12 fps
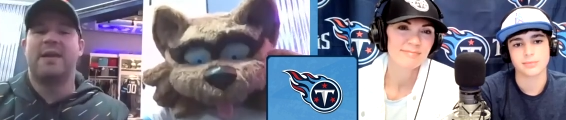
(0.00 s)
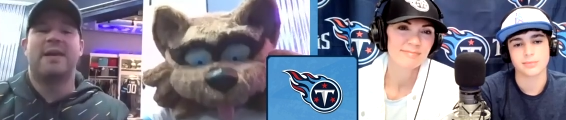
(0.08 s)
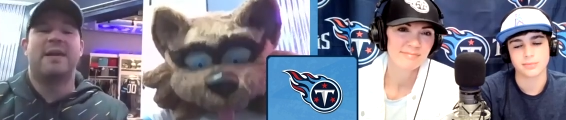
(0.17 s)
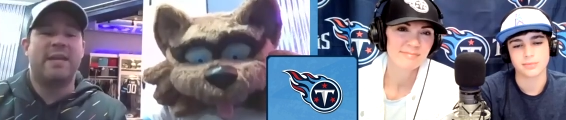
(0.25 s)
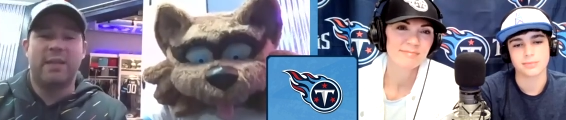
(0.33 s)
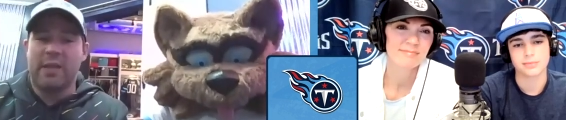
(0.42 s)

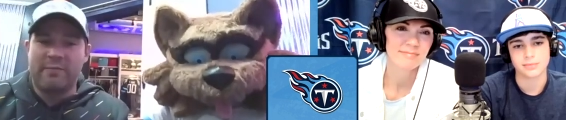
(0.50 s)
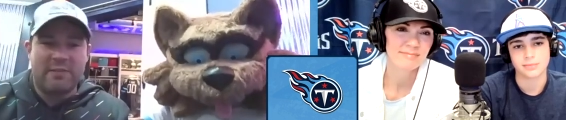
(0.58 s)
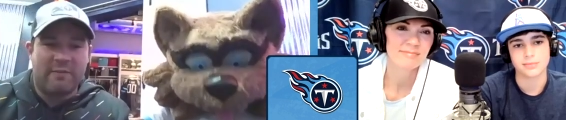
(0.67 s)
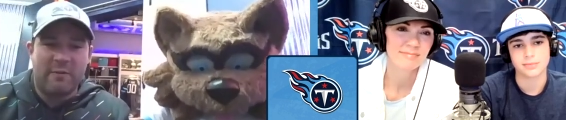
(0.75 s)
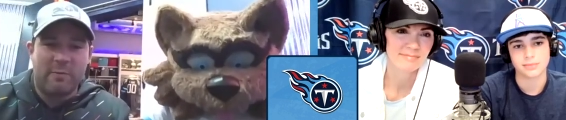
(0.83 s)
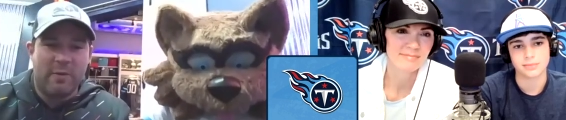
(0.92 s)
Speaker 1: He loves
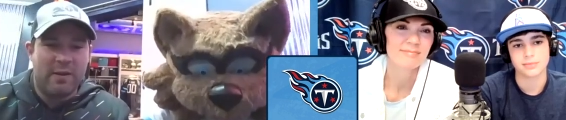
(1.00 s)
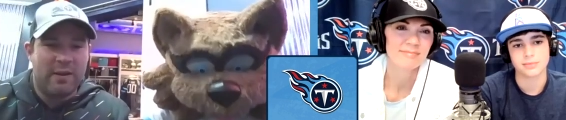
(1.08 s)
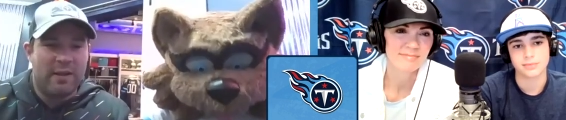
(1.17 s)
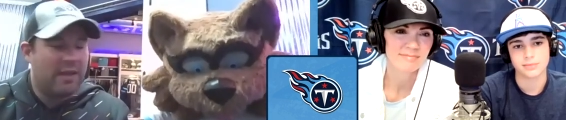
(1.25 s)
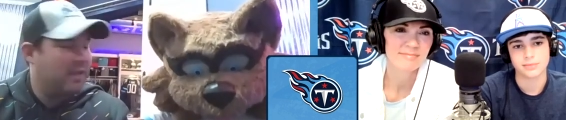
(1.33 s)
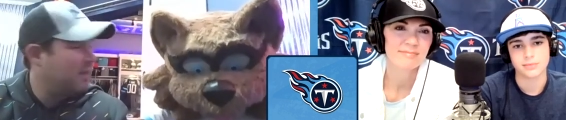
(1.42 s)
everyone.
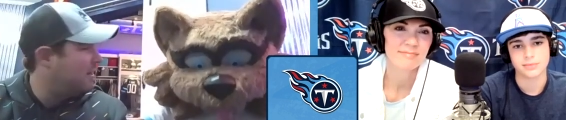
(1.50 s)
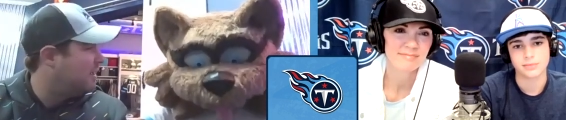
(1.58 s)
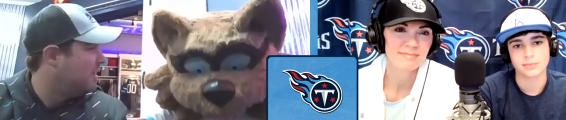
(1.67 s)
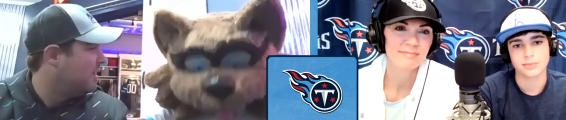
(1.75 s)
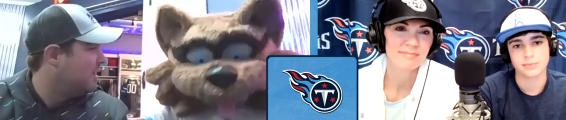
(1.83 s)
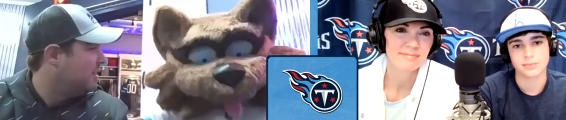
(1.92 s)
And
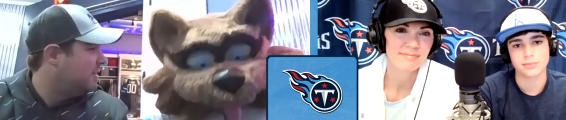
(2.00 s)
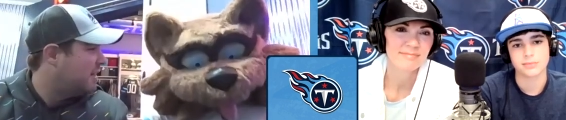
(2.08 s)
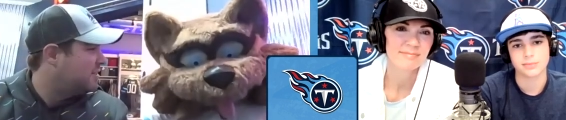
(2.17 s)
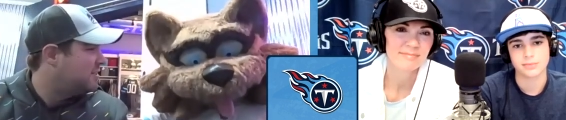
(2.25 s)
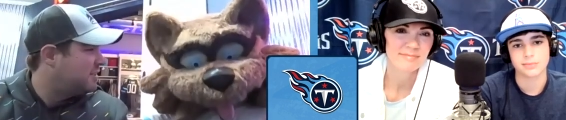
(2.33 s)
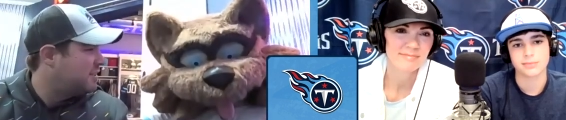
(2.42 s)
that's
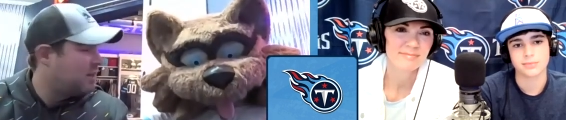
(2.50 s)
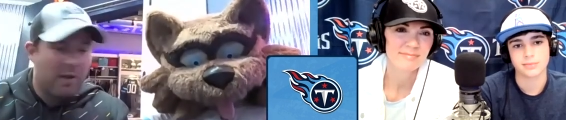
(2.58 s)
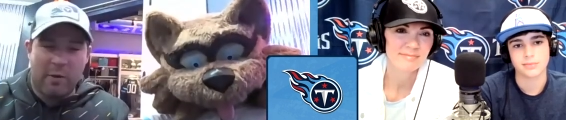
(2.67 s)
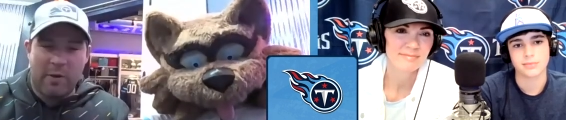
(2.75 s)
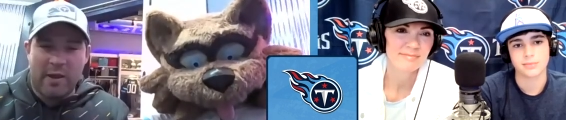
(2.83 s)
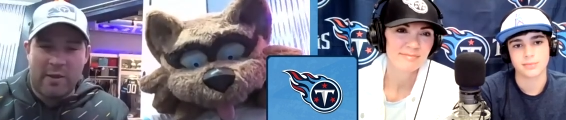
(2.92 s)
the thing about
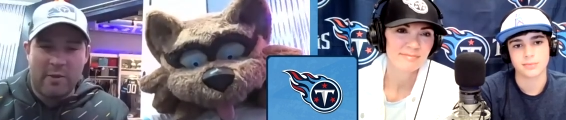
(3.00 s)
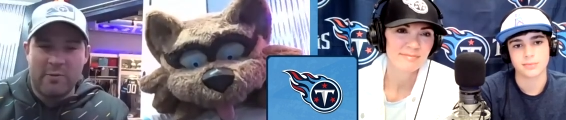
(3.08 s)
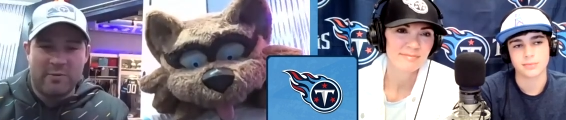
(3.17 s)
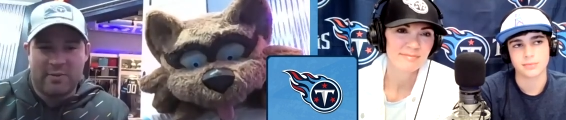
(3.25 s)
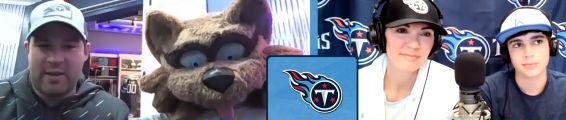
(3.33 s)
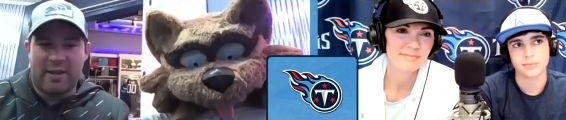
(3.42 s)

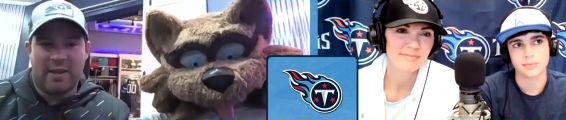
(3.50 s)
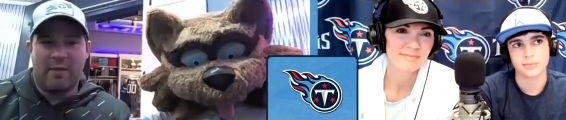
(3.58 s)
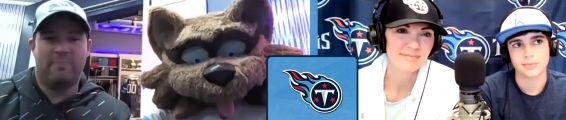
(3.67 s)
raccoons. Like